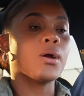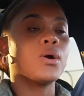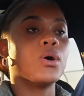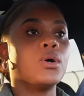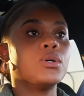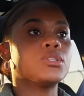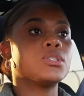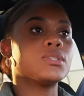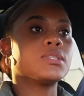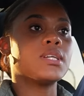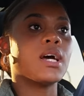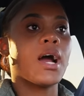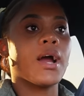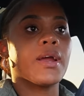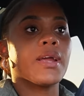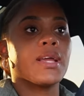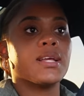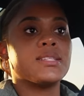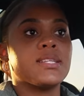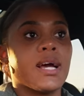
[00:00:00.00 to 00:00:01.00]
go to
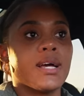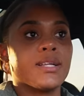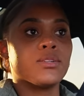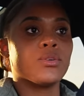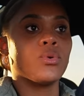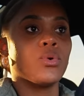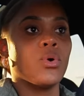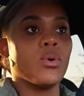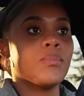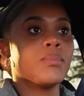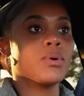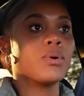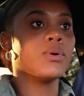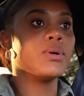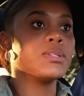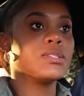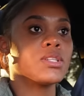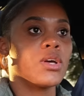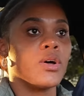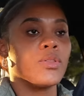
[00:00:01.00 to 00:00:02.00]
Target and Home
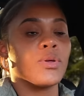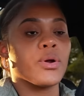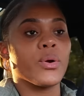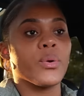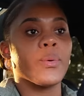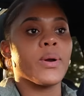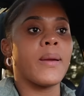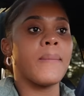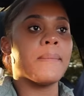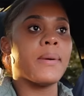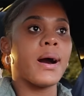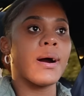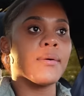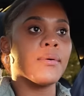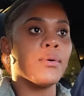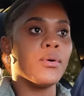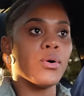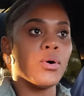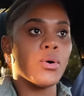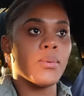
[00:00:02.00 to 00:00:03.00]
Goods. On our way back
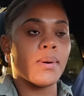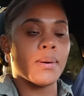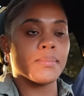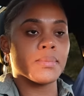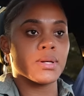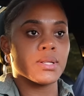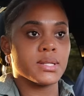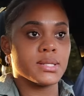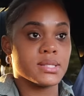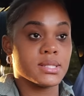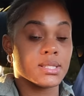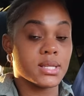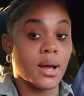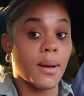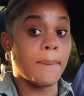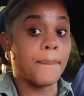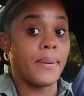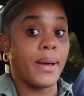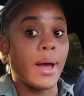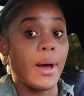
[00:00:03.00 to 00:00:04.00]
home, I'm going to
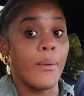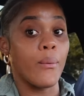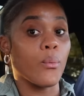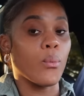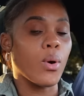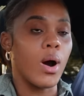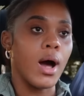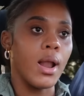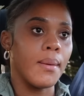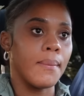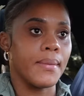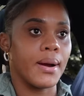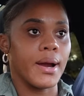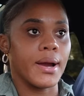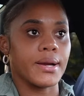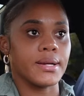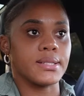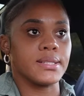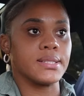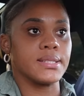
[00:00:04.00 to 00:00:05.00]
stop at
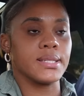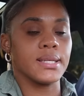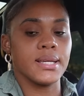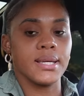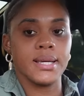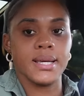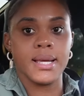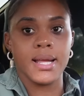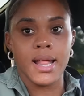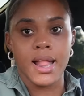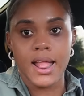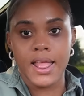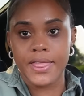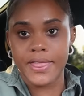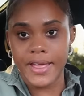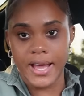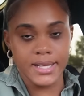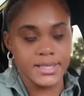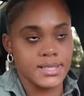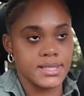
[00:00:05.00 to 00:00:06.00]
Walmart.
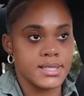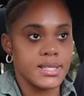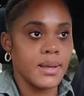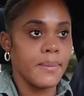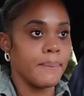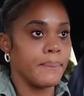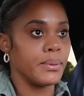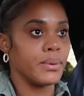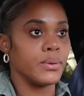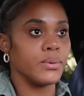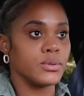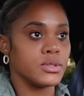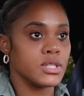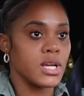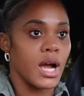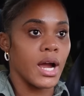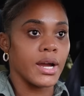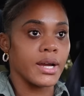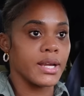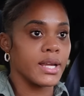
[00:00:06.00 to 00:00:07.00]
That simple.
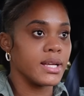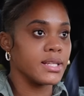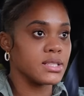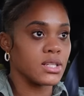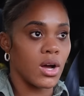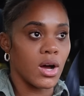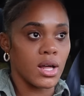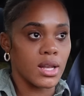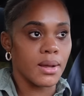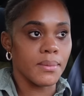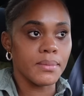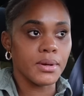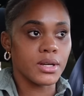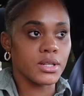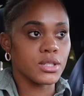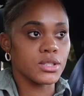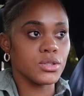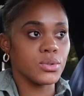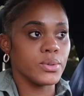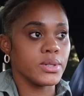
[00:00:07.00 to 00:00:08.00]
Target, all I'm
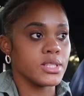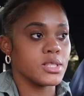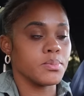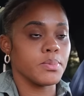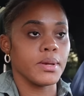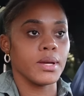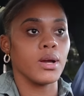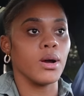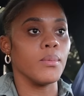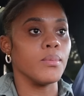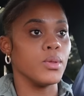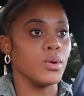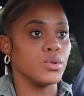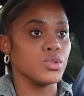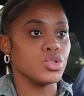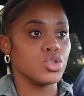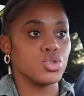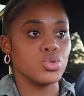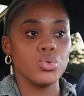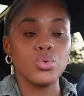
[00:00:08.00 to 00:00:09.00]
going to do is pick up
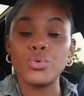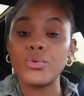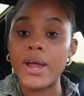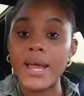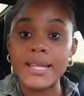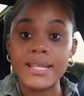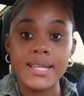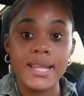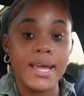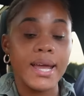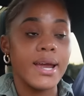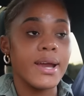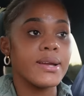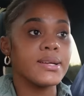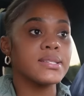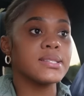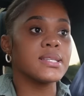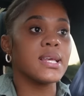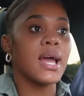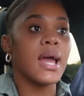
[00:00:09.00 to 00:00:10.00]
those two
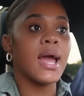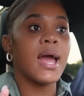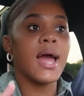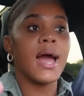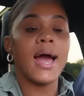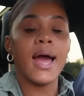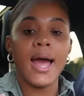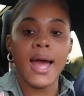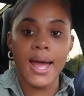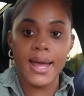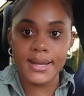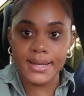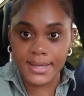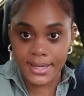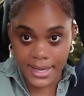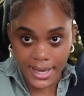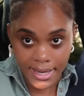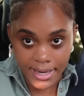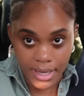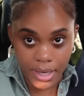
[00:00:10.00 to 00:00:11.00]
reindeers
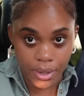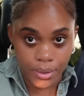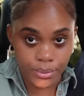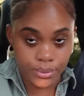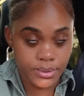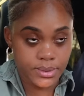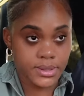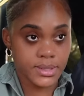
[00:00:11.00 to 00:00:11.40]
and get out.